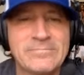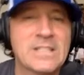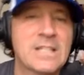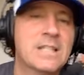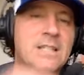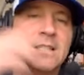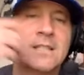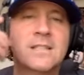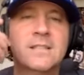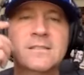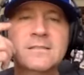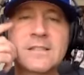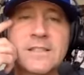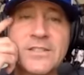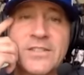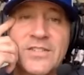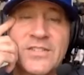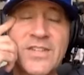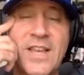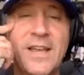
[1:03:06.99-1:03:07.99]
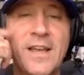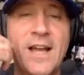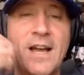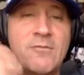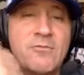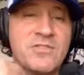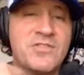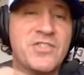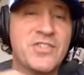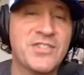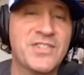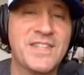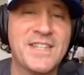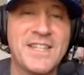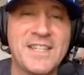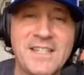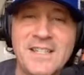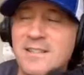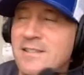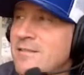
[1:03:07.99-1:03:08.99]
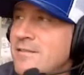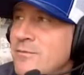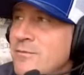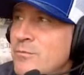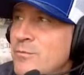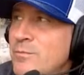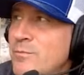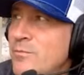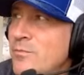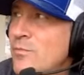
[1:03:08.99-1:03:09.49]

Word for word: I know. This is. Uh, I was just thinking,